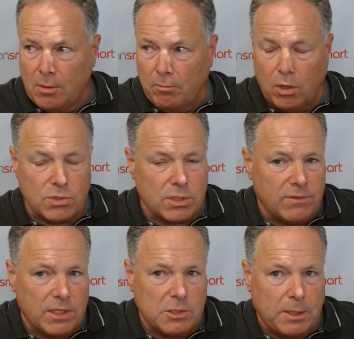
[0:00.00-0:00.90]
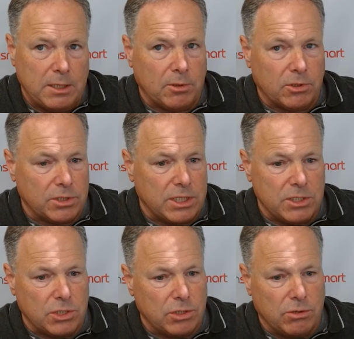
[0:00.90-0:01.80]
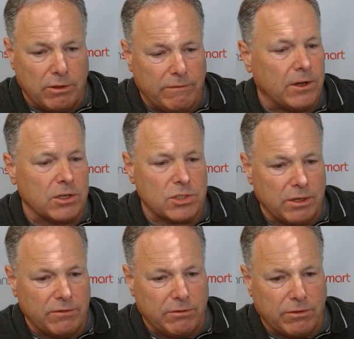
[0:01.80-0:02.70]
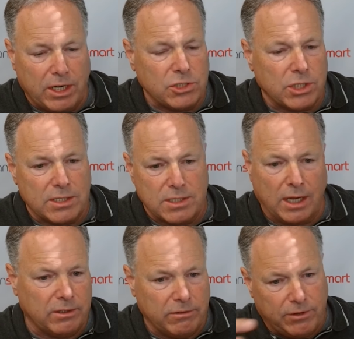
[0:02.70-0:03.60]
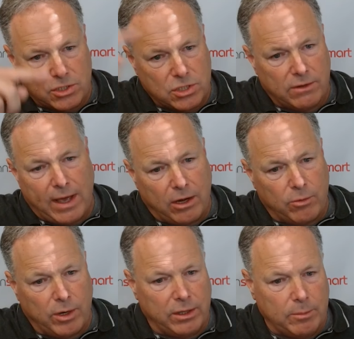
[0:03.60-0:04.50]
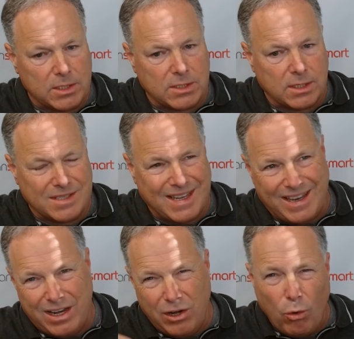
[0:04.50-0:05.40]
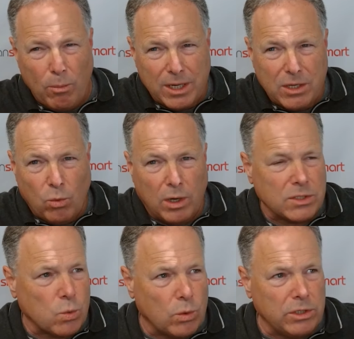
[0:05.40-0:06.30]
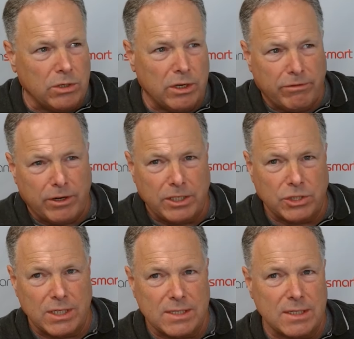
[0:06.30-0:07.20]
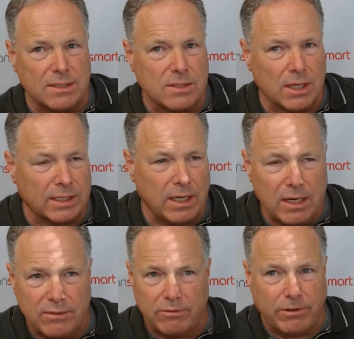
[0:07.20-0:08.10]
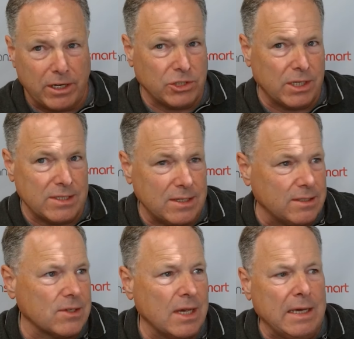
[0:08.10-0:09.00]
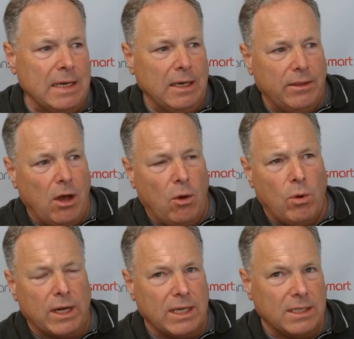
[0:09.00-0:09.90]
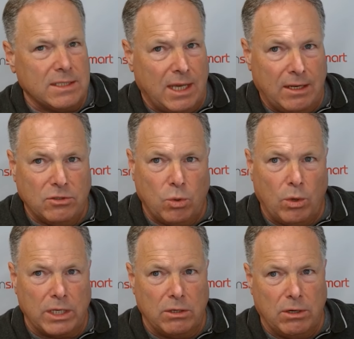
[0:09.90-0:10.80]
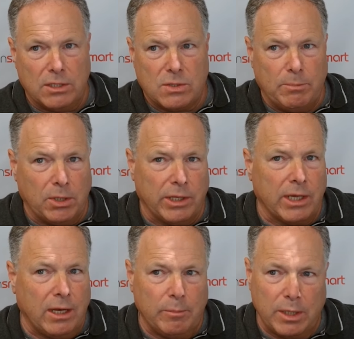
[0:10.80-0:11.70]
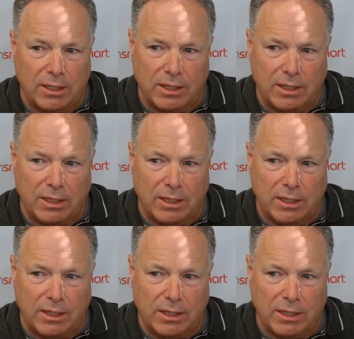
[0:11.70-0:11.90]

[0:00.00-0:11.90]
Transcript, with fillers: most of these people are teaching you the function of the franchise not the function of how to run the business and nobody wants one unit franchisees like not even franchisees they all want to get 10 20 units and build a company